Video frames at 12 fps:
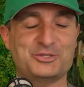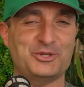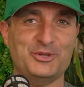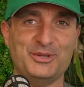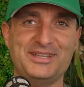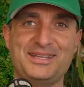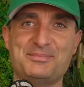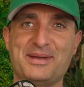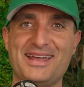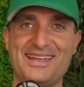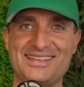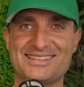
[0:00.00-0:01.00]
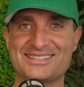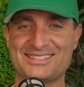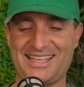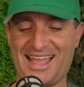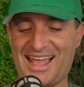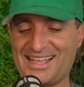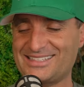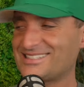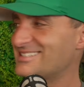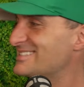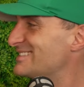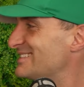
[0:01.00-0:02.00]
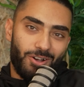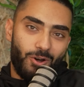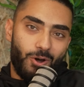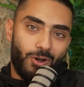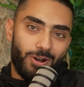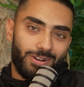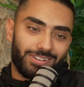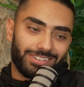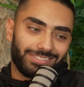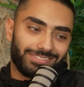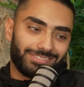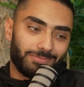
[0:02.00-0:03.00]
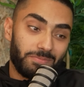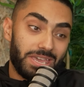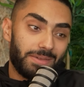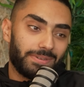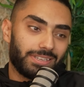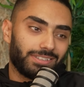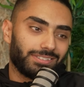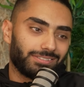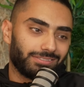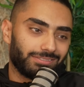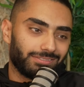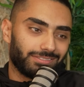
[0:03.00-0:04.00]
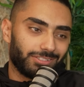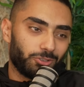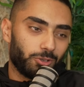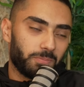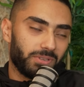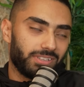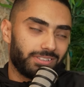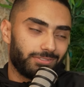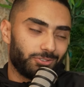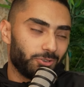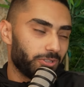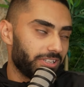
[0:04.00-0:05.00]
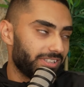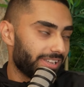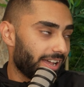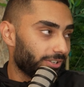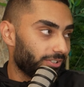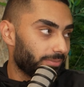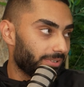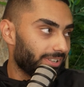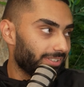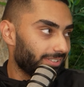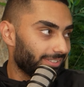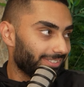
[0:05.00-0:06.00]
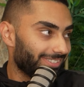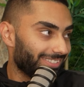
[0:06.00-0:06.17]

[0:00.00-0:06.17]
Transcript: and Dooley debates, yes. Or maybe could be Dooley and Dash debates.